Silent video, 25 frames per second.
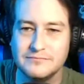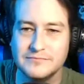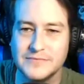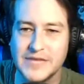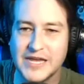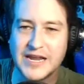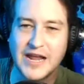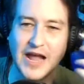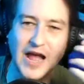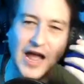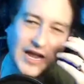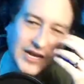
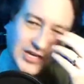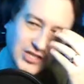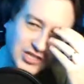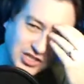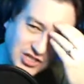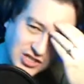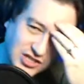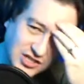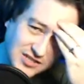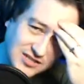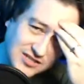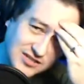Like, I
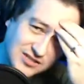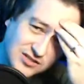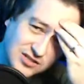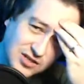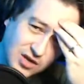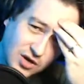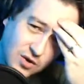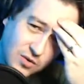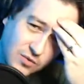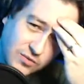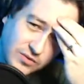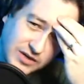just
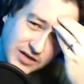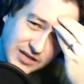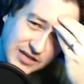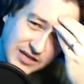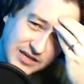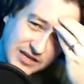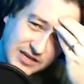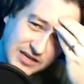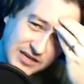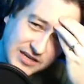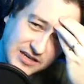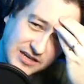don't
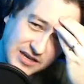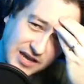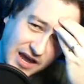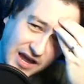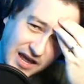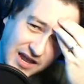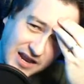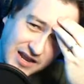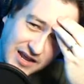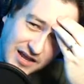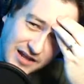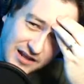
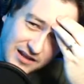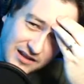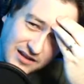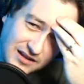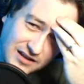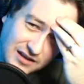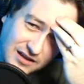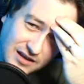get it.